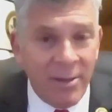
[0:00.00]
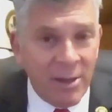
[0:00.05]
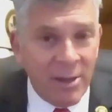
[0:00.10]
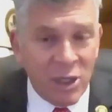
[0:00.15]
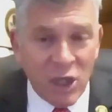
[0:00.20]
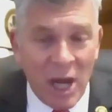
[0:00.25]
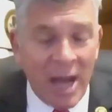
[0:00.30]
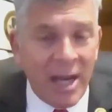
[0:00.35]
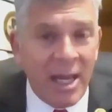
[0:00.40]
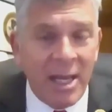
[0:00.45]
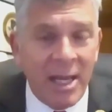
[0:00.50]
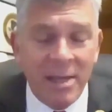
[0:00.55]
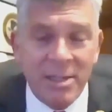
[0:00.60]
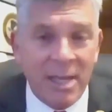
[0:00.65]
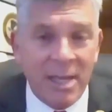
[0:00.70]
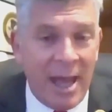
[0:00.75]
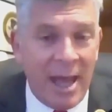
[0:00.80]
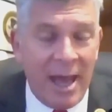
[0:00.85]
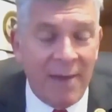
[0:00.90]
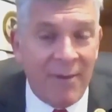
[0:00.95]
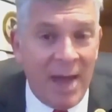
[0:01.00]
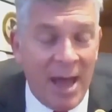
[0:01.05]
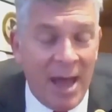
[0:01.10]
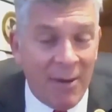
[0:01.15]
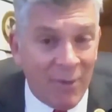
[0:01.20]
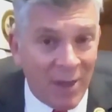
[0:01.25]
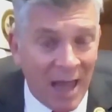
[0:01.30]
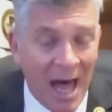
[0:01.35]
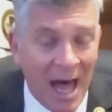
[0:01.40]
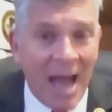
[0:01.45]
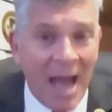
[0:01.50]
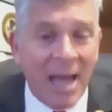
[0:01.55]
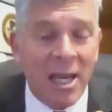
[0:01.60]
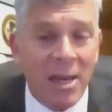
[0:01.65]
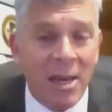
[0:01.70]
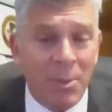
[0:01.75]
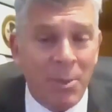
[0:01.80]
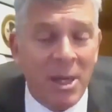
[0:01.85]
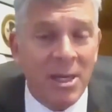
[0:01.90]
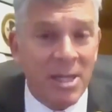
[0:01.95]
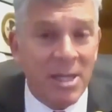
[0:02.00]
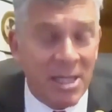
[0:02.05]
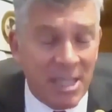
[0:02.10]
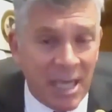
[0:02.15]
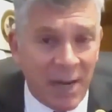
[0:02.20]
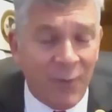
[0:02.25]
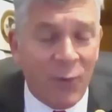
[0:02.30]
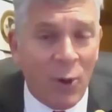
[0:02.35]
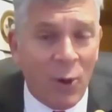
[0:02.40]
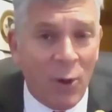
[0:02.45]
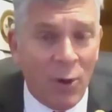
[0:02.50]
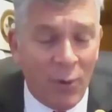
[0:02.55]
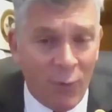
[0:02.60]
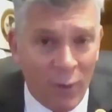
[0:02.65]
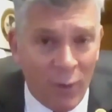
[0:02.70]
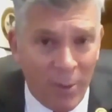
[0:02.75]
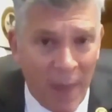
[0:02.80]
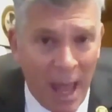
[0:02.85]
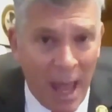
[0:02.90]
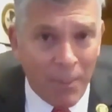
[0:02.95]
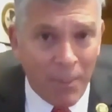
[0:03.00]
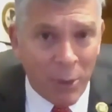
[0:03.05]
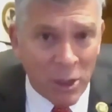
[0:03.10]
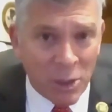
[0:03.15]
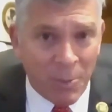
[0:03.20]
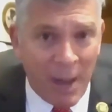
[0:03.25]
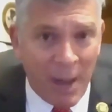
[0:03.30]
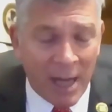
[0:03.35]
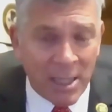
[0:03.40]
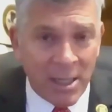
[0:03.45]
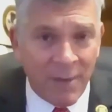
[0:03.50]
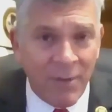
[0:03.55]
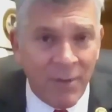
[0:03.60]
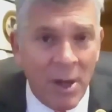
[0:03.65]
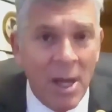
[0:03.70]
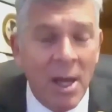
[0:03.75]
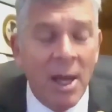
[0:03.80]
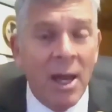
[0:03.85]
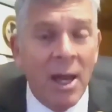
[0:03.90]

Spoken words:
the Chinese have lied and been deceitful from that perspective.